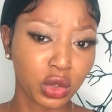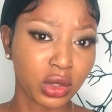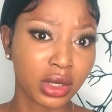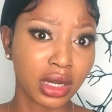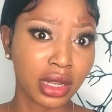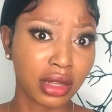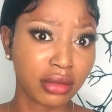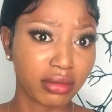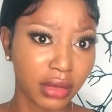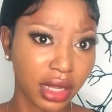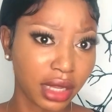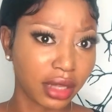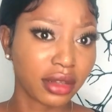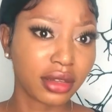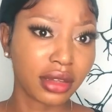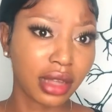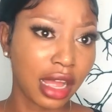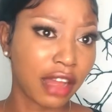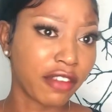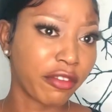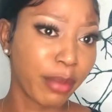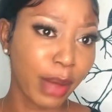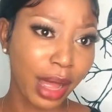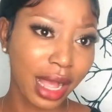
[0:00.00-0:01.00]
that like
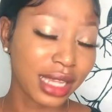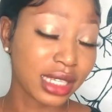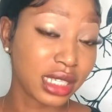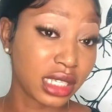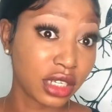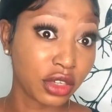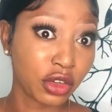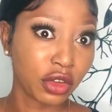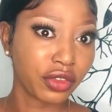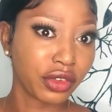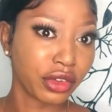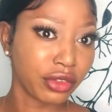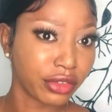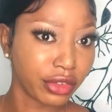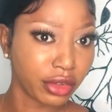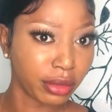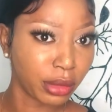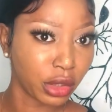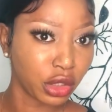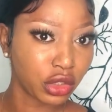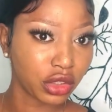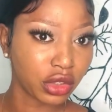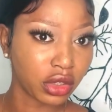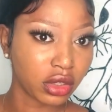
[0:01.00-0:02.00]
I've passed enough
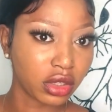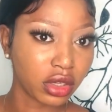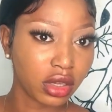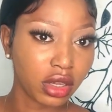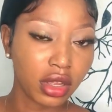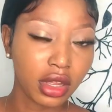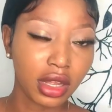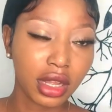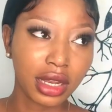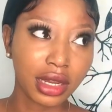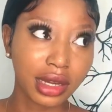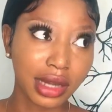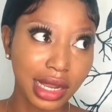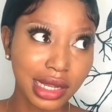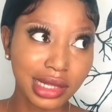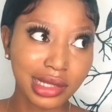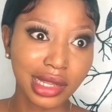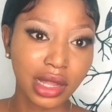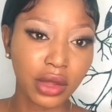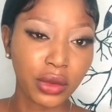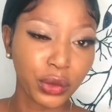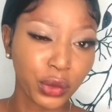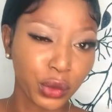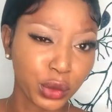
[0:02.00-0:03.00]
information, let's
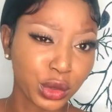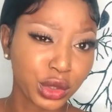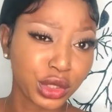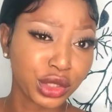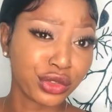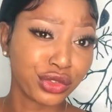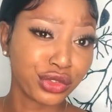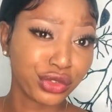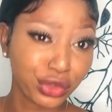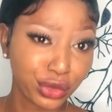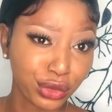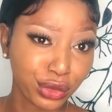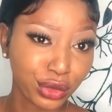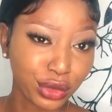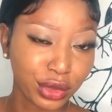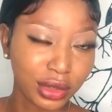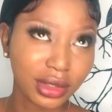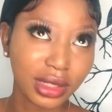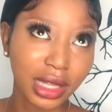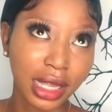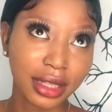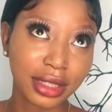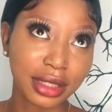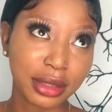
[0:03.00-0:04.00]
now go to the food,
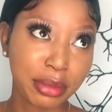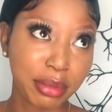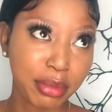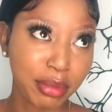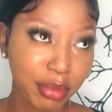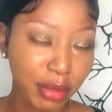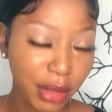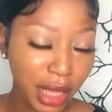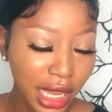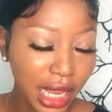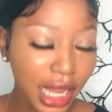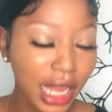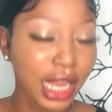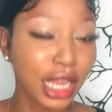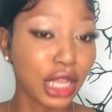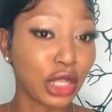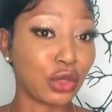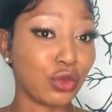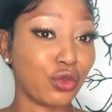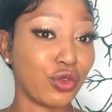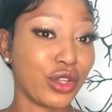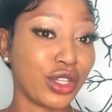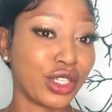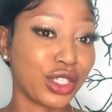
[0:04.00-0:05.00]
like the main
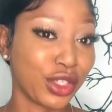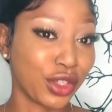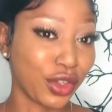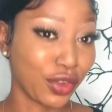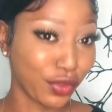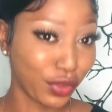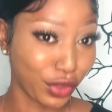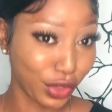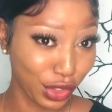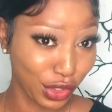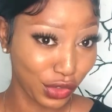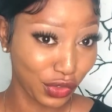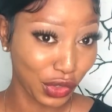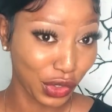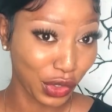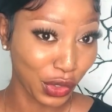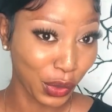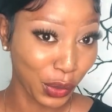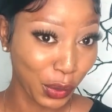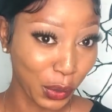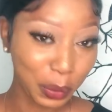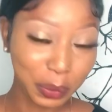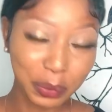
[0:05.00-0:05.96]
reason of this video,